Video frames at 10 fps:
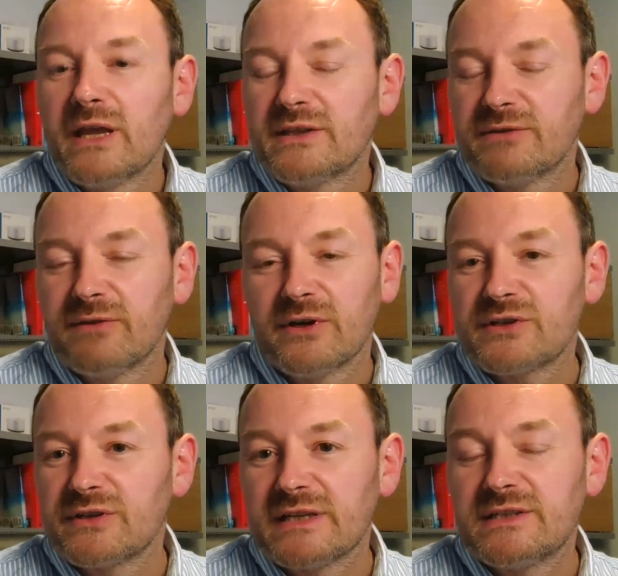device
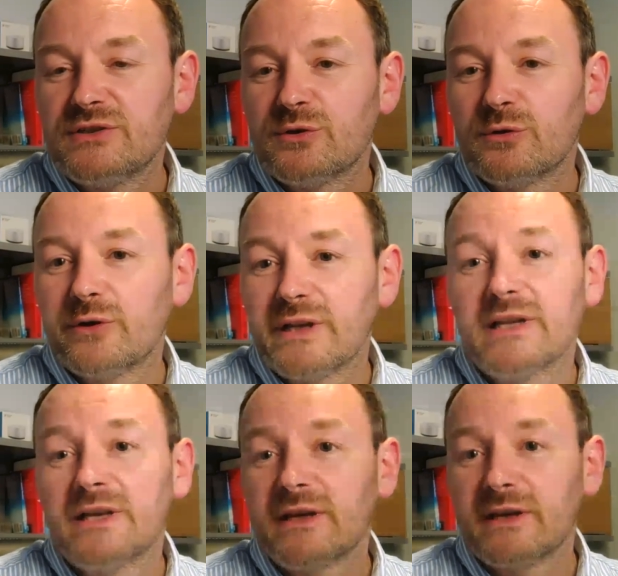identity join in
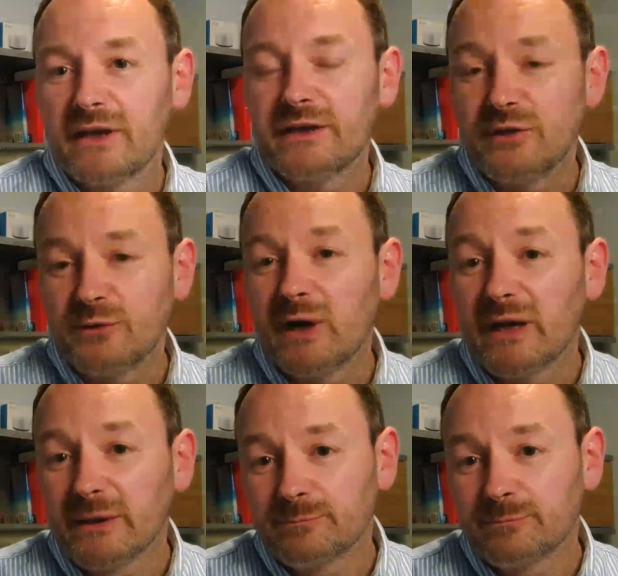a new way.